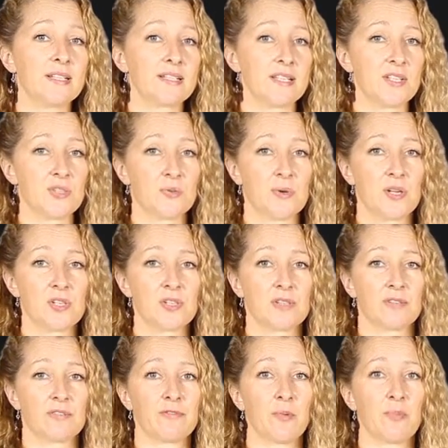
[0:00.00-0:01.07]

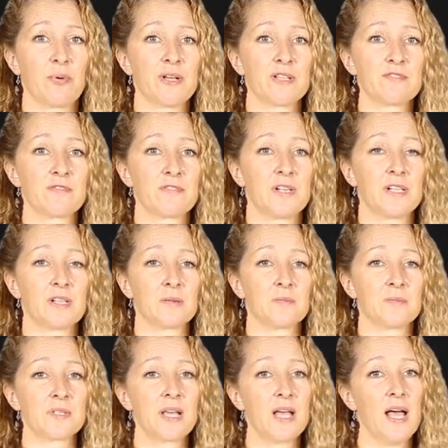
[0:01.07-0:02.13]
situation for press
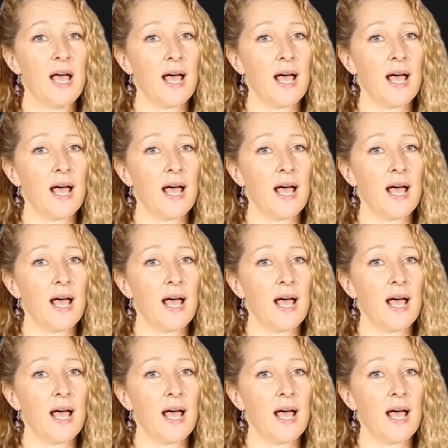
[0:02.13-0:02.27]
freedoms